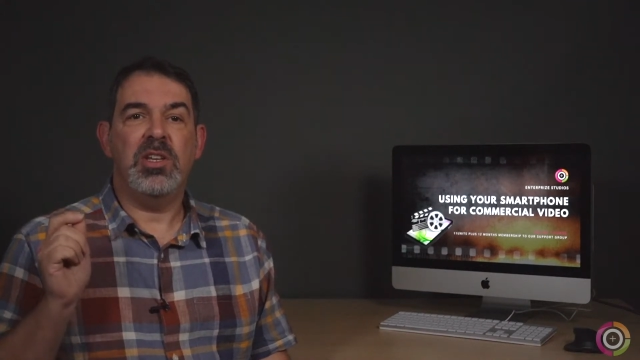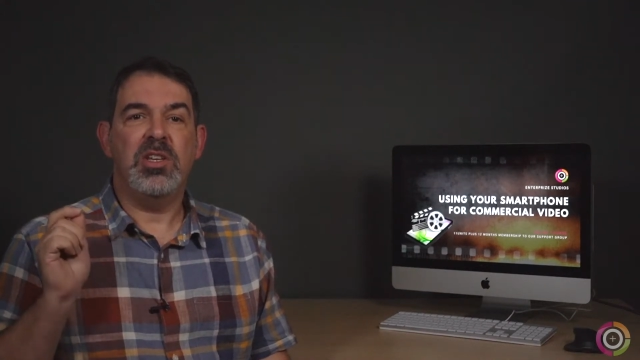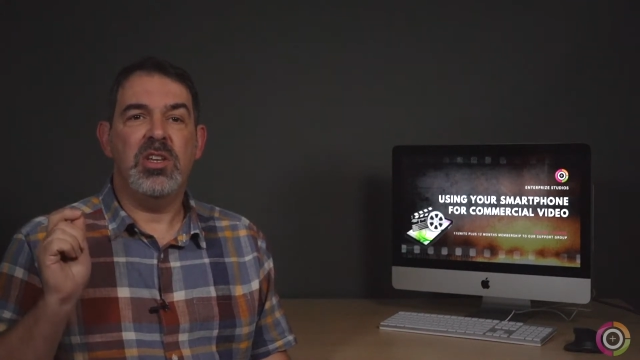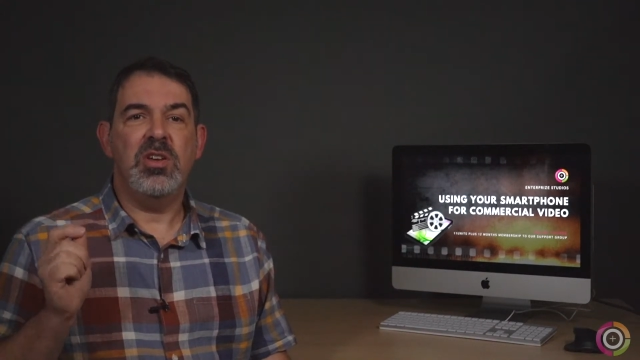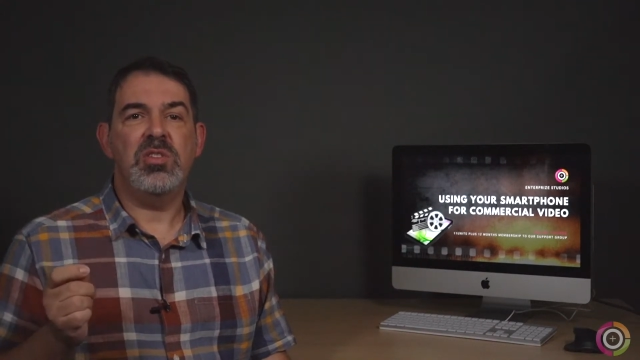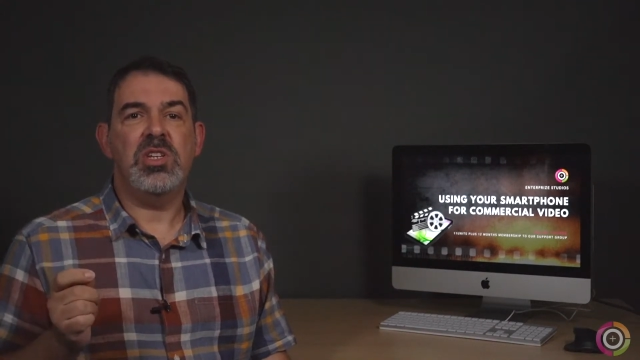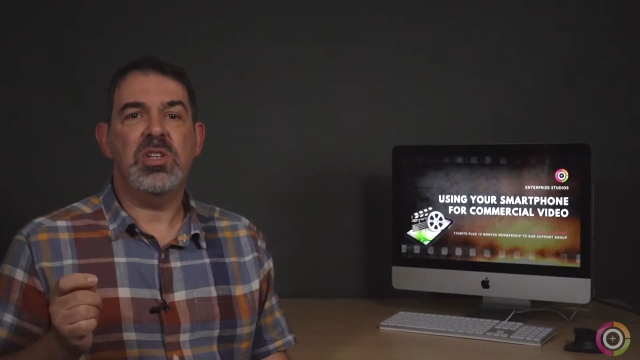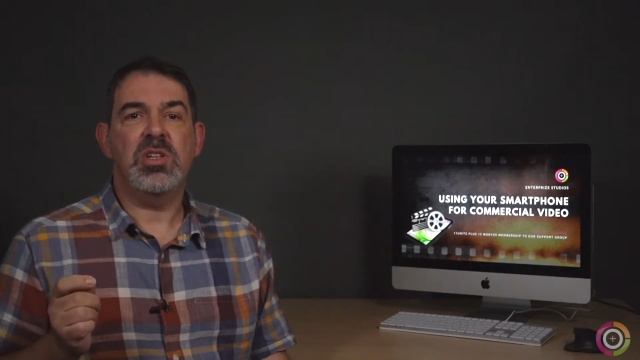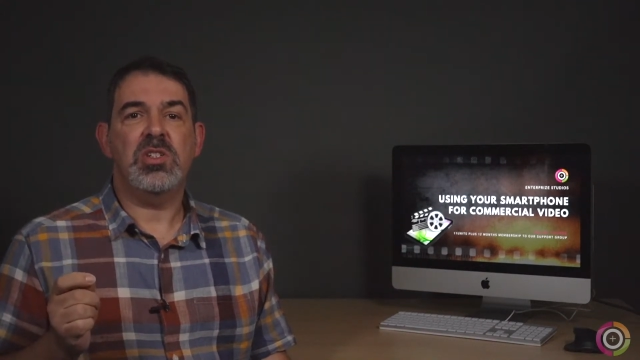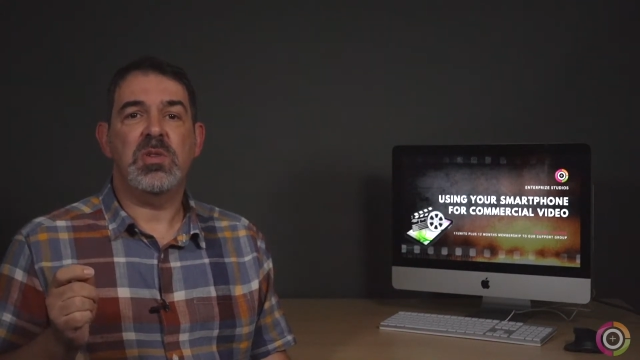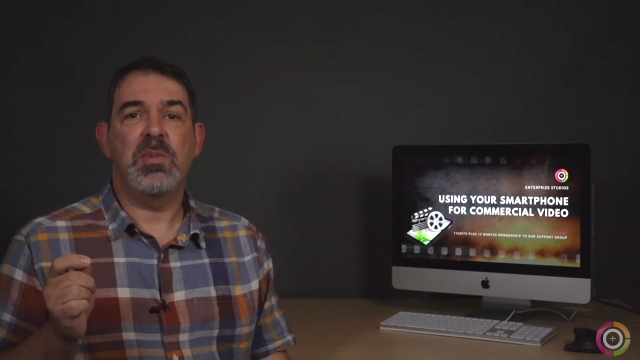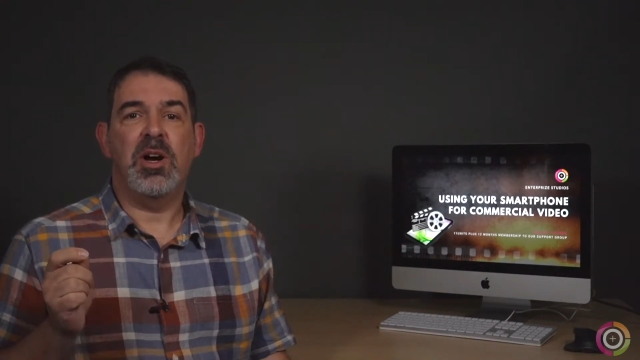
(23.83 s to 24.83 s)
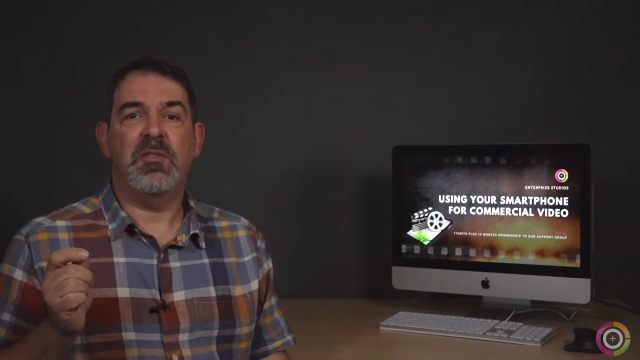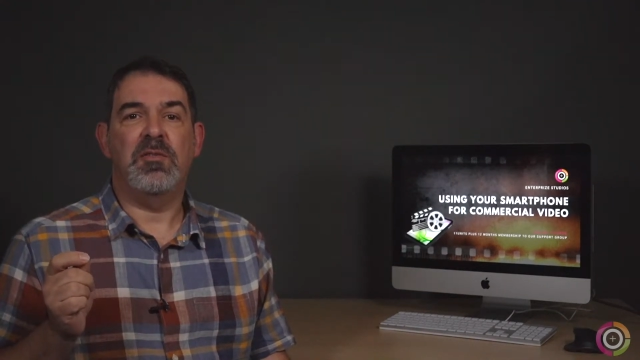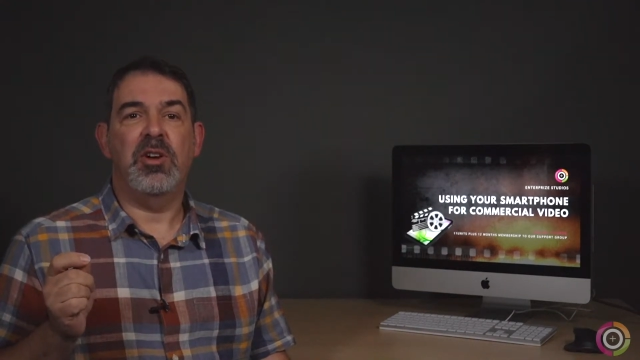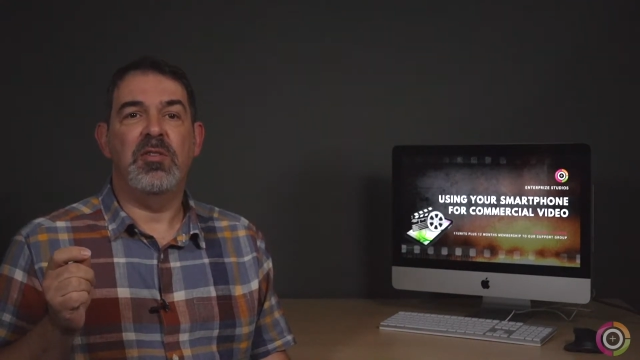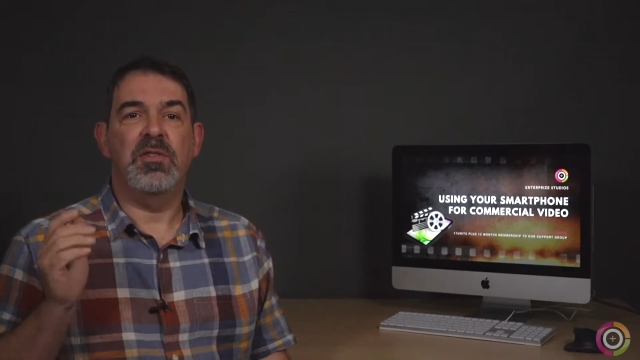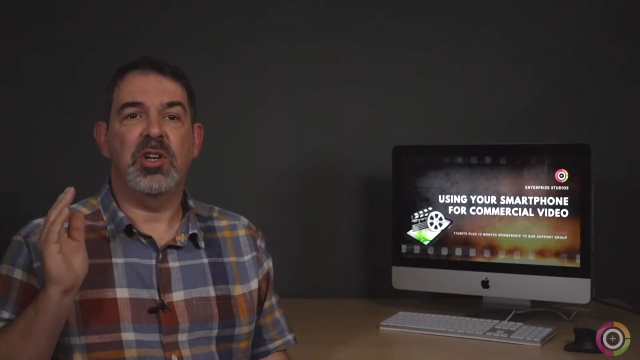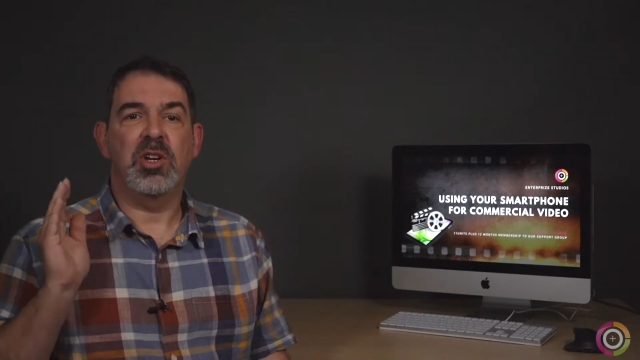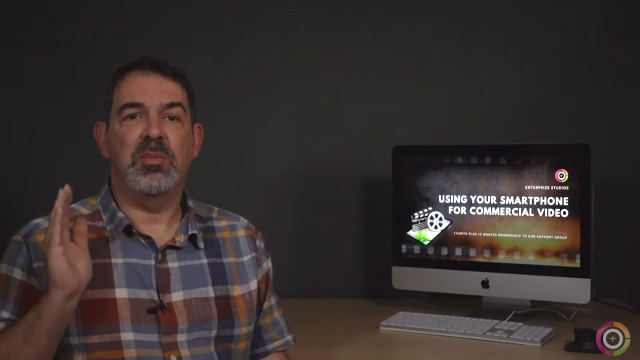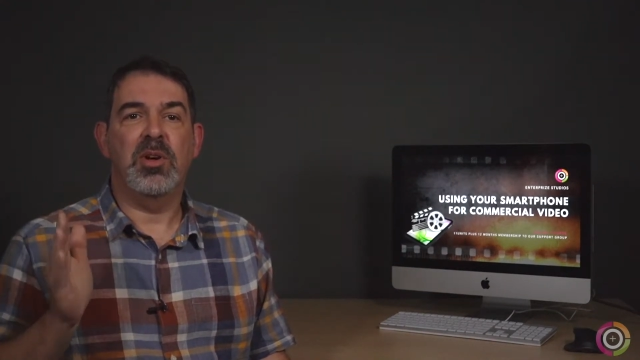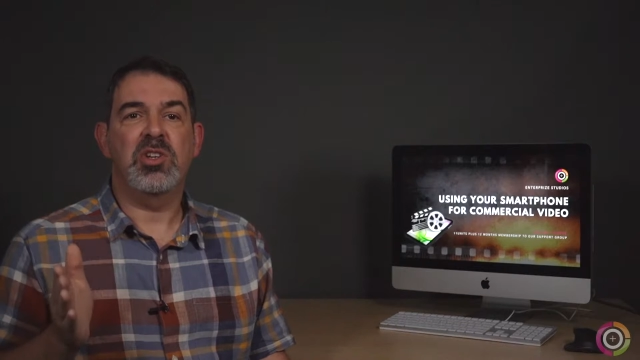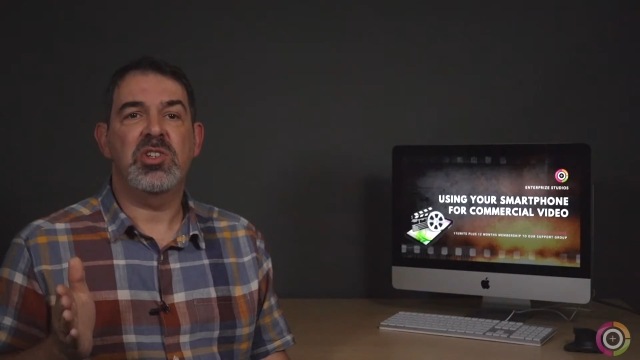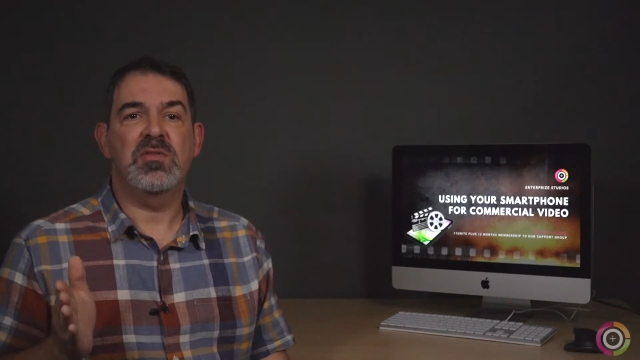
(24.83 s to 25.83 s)
Using Your Smartphone for
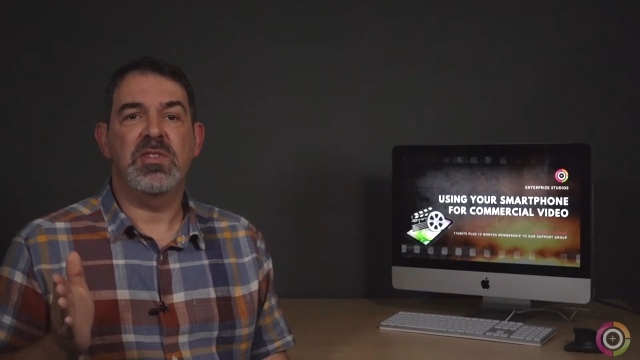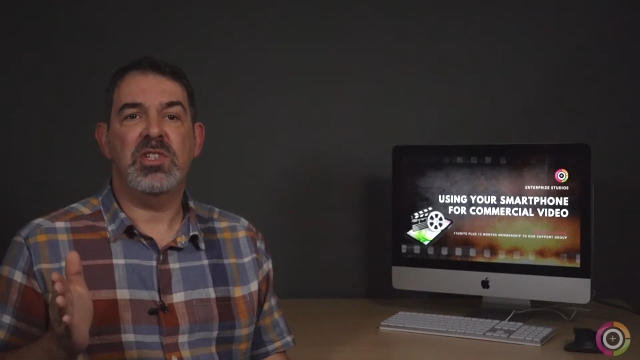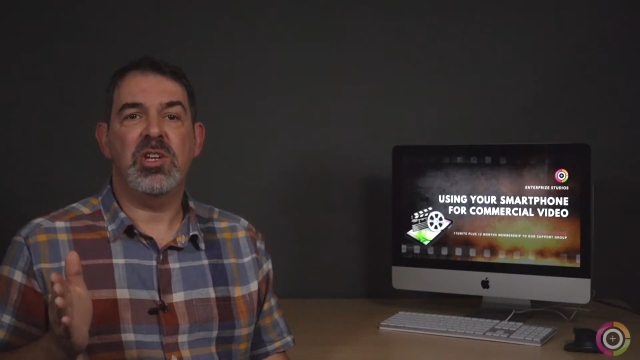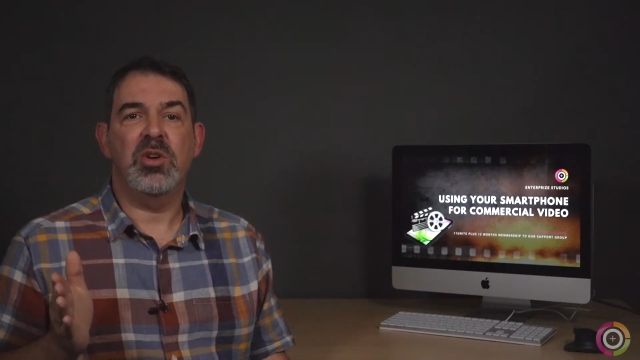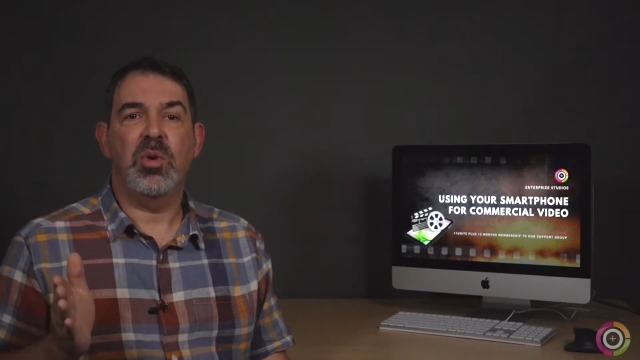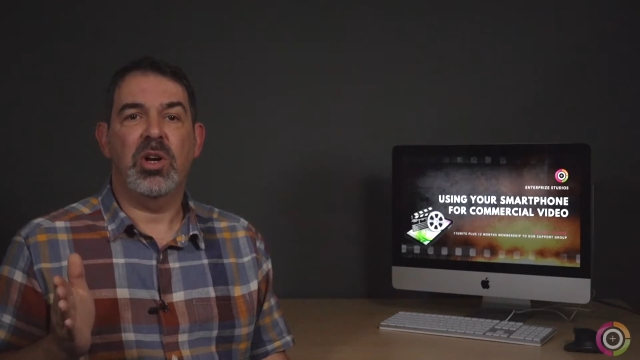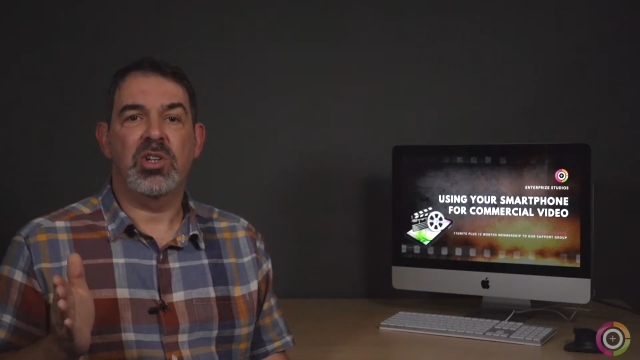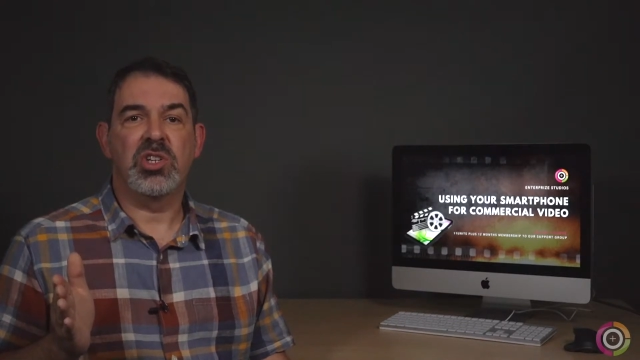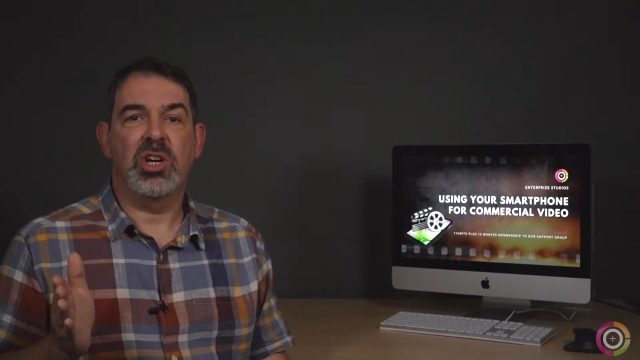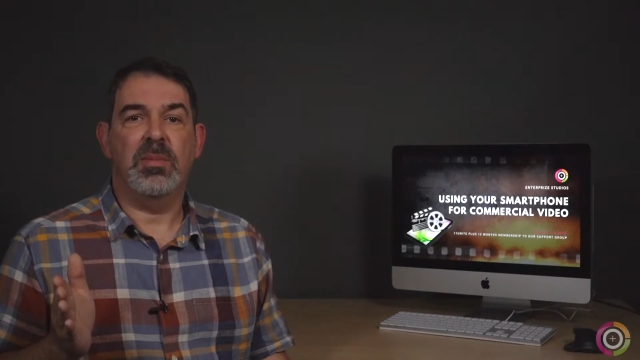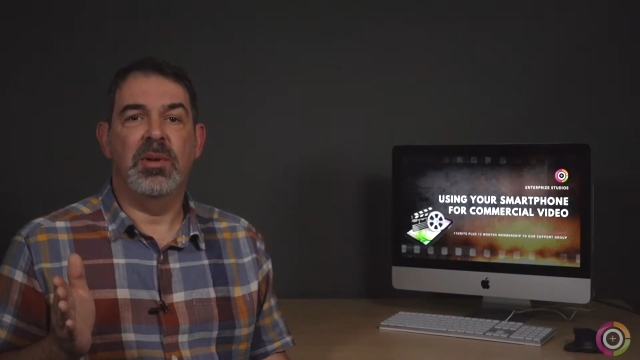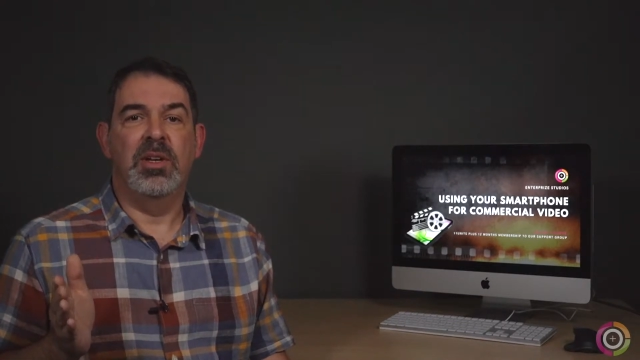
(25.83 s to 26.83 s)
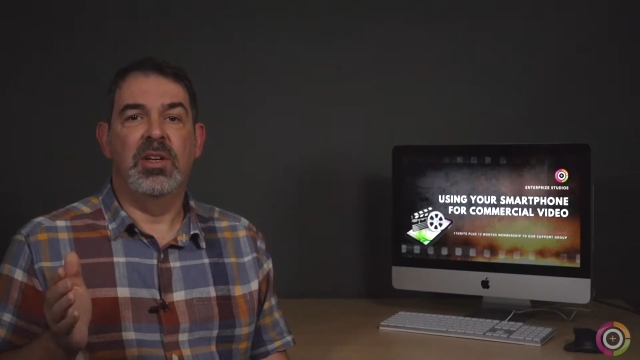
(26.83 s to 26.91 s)
Commercial Video workshop